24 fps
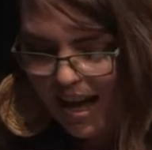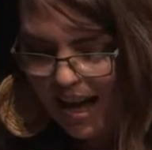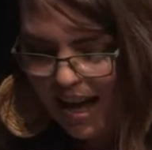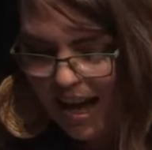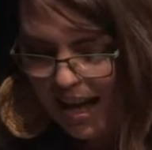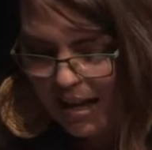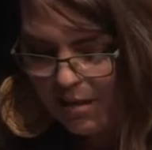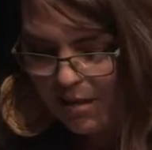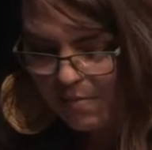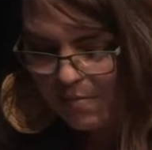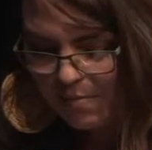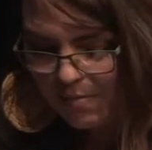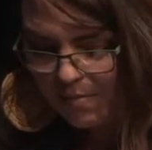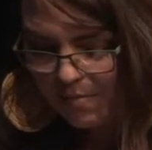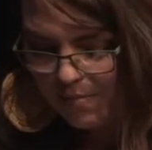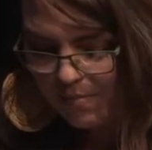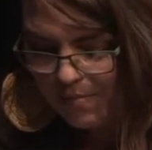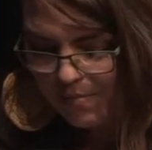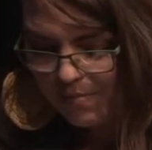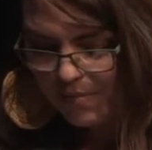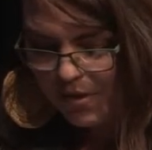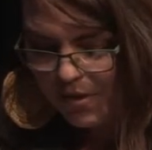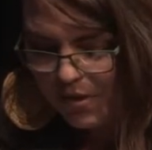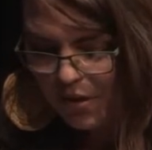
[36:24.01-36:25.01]

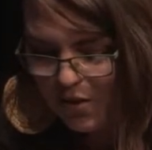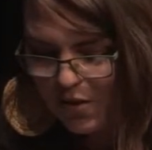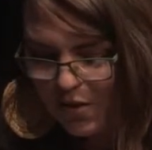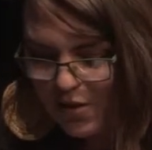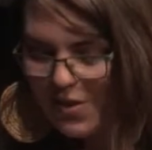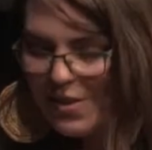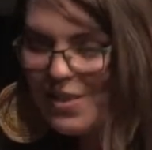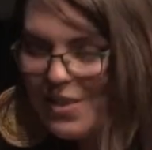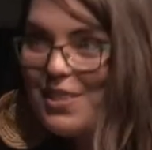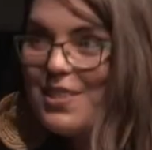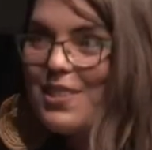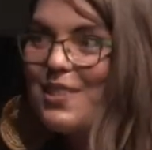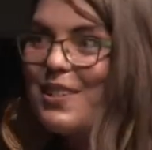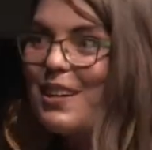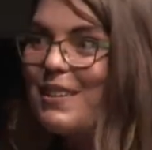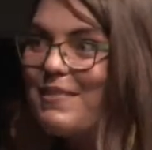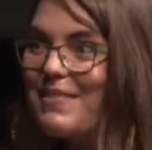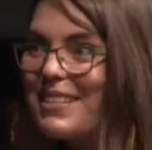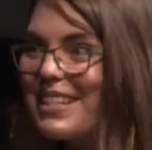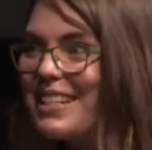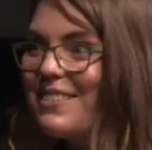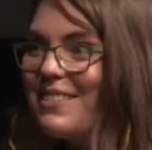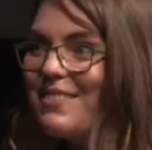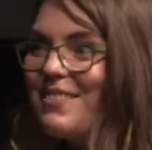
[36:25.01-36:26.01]
So the
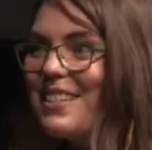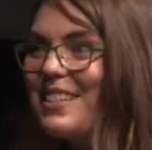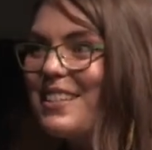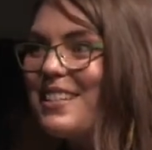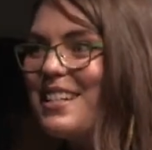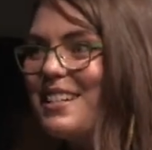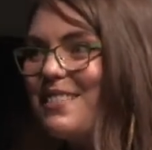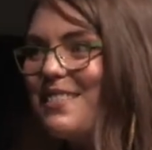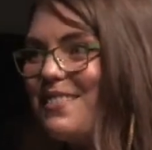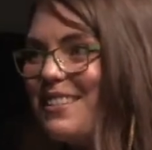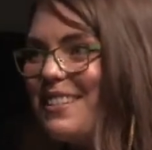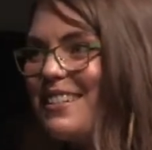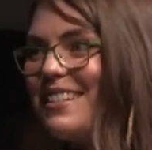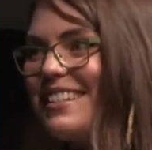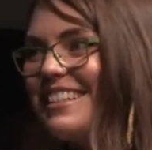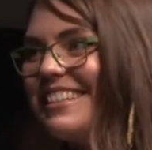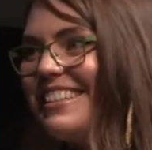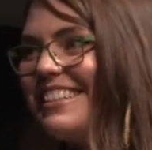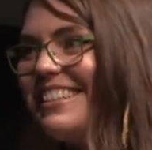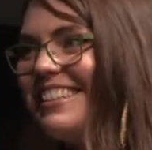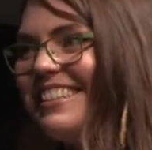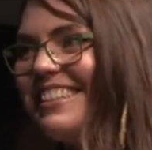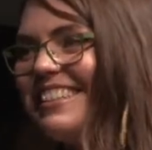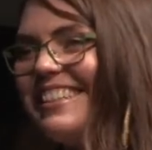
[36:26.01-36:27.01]
scripting of the
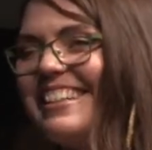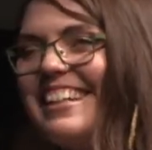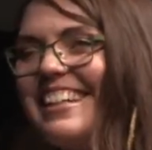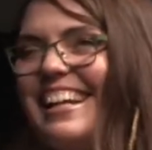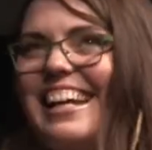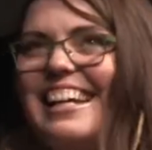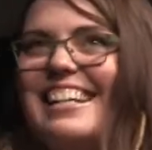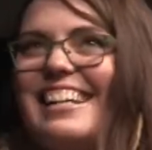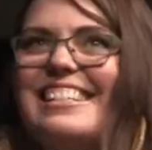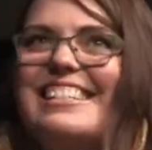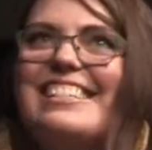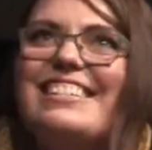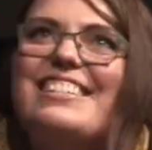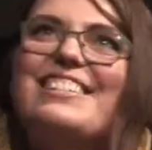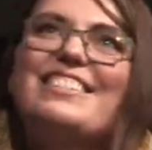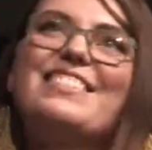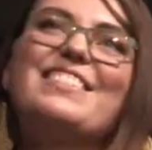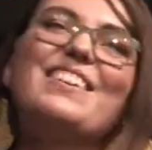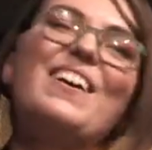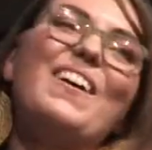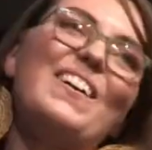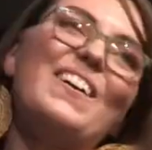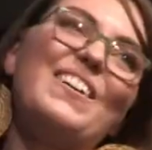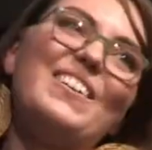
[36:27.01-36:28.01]
children is
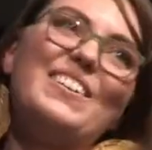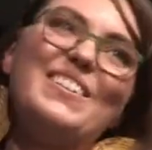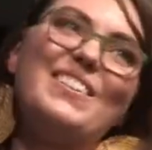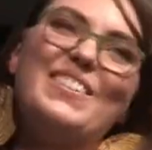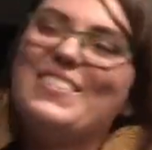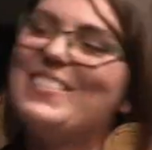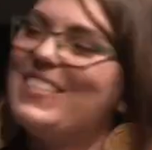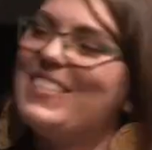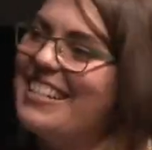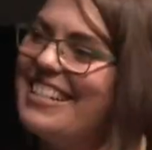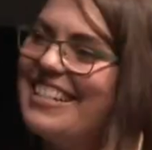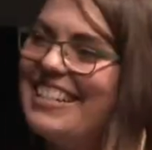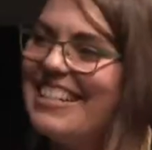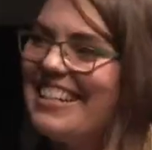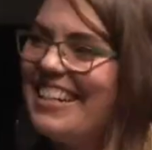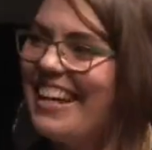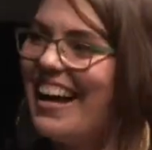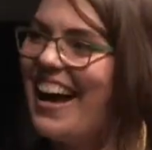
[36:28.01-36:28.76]
so good.